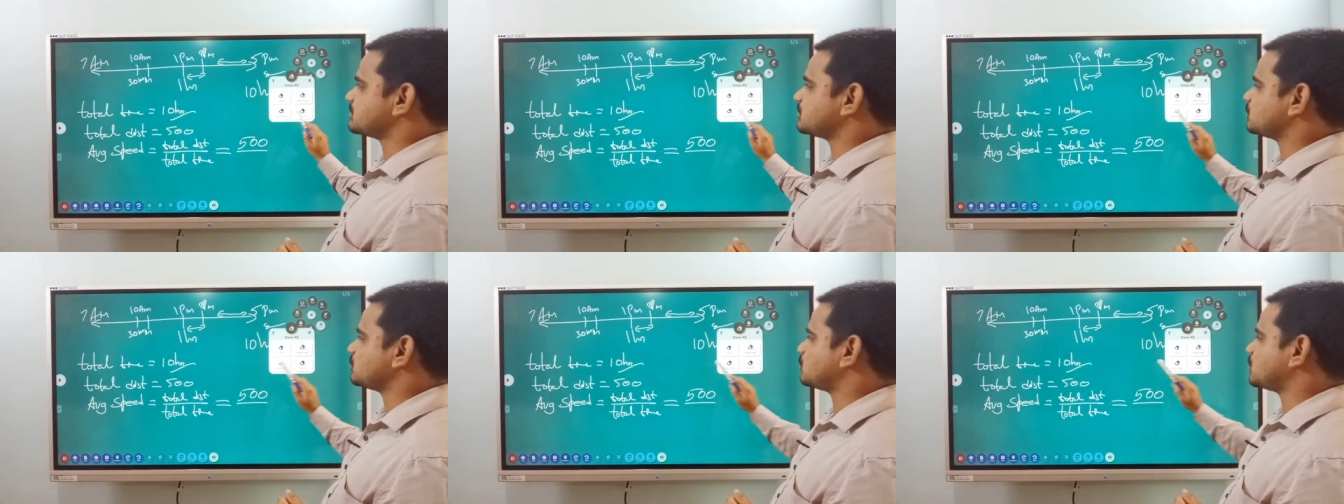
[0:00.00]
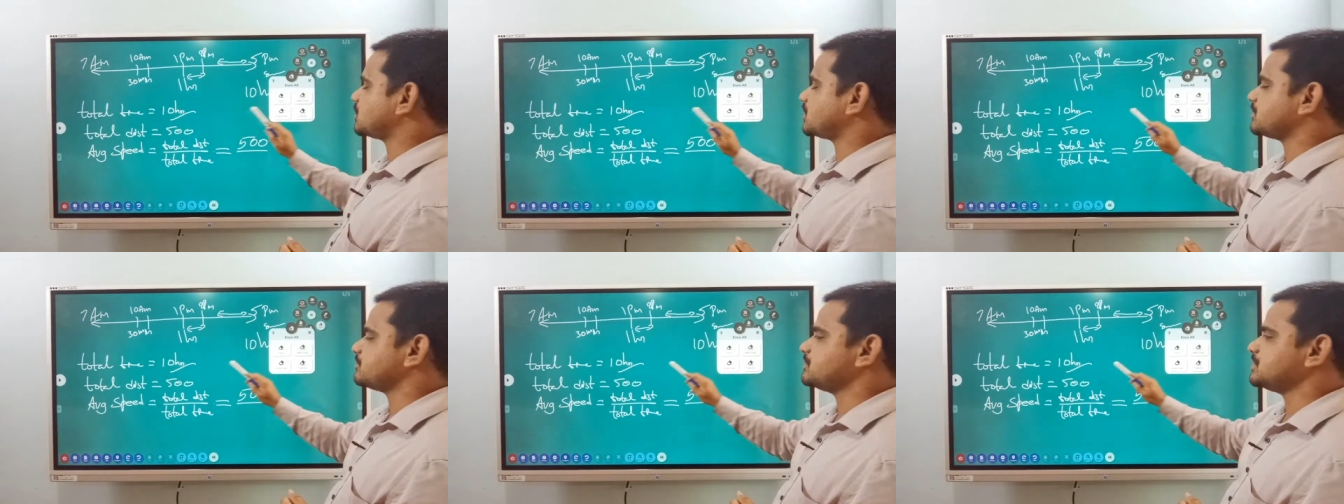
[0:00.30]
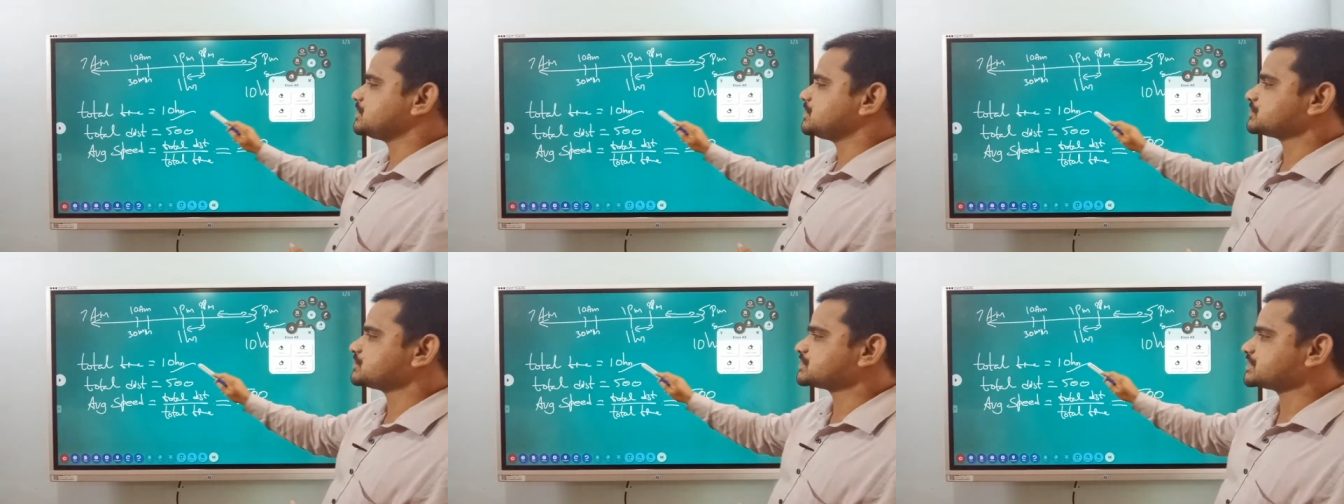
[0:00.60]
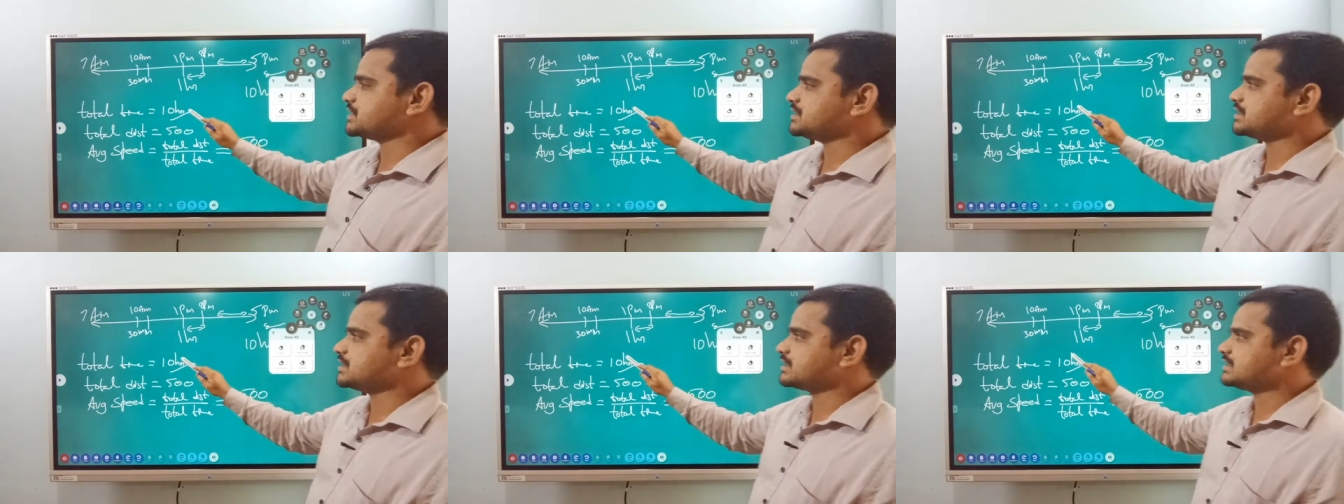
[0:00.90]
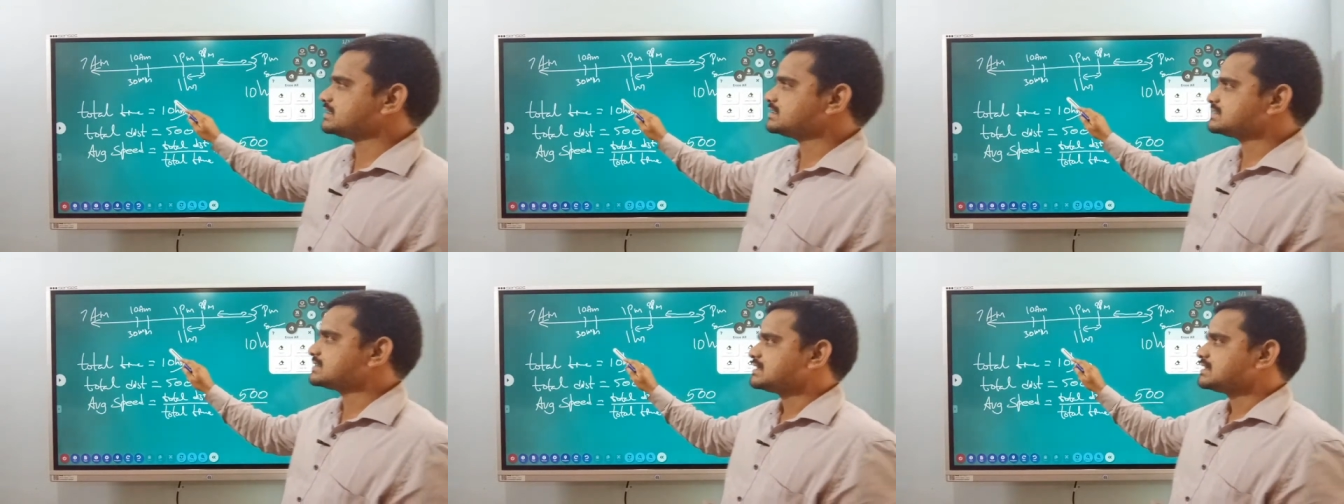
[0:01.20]
What I mean to say here
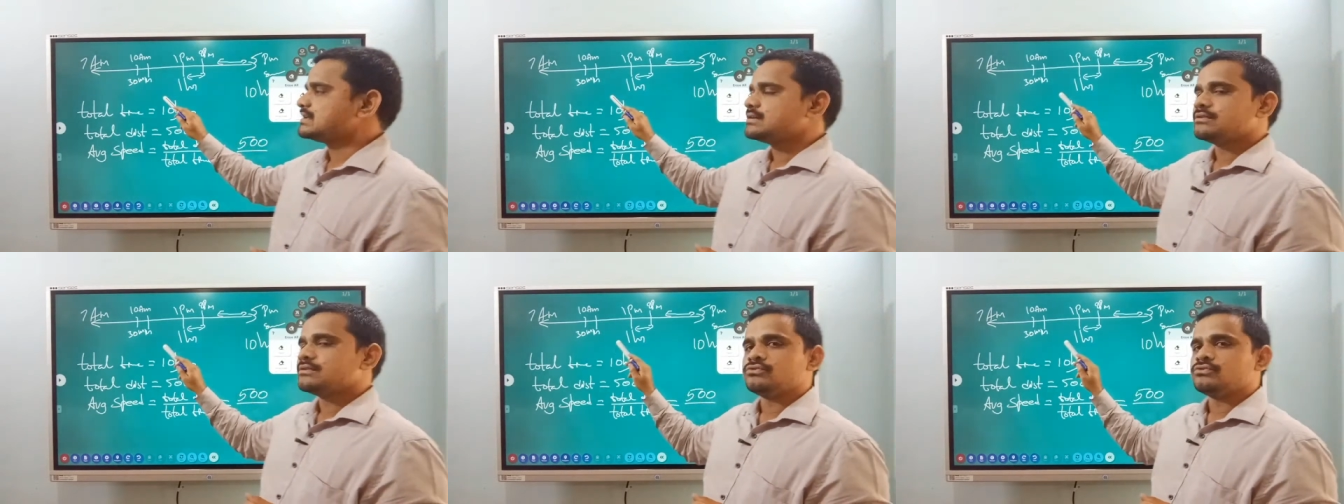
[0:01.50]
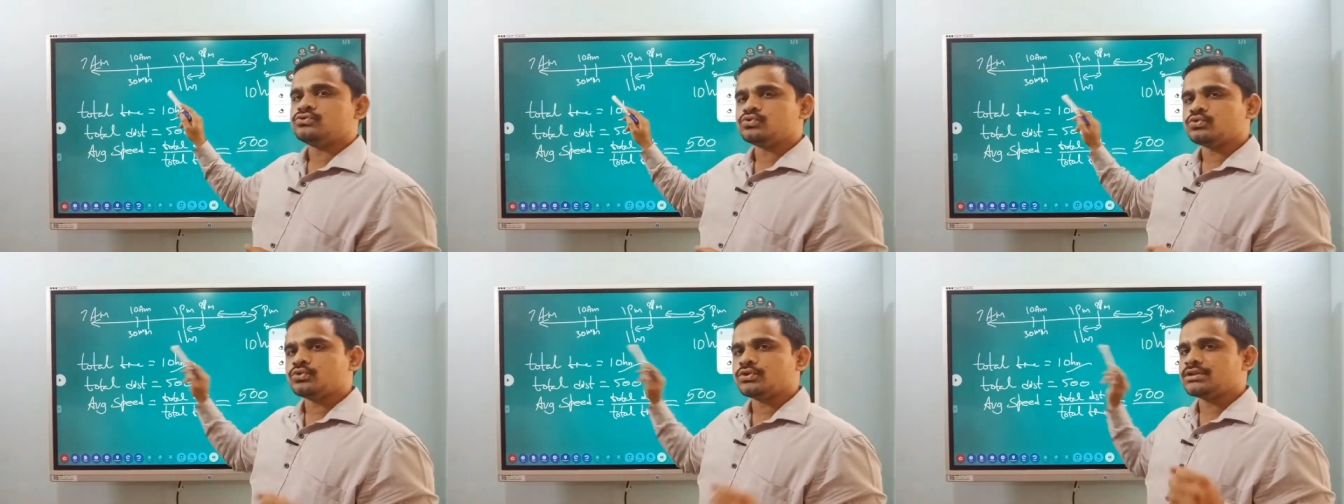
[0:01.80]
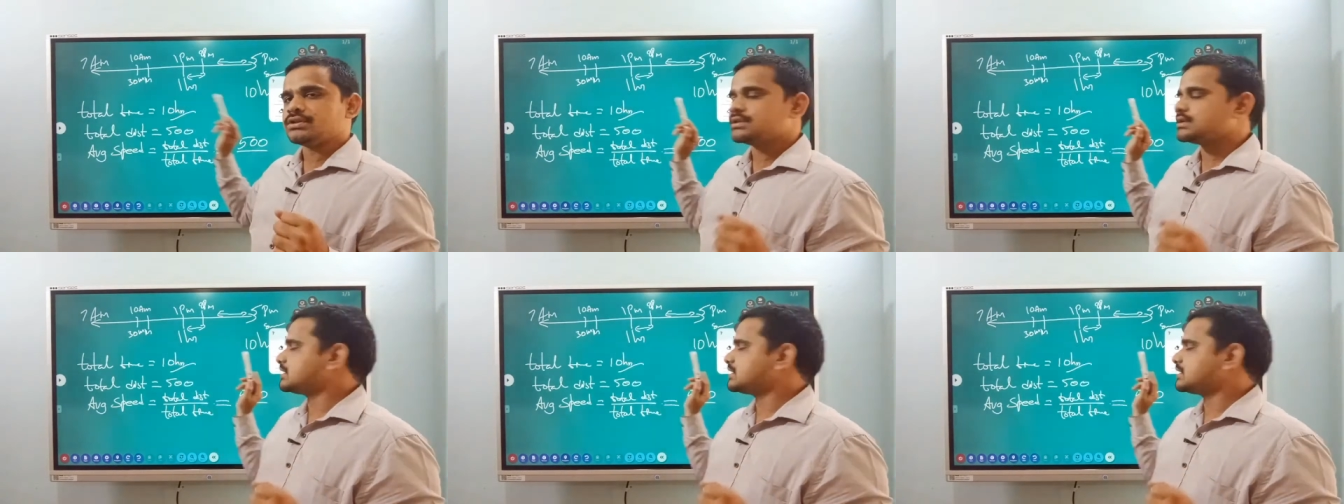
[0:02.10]
is, during the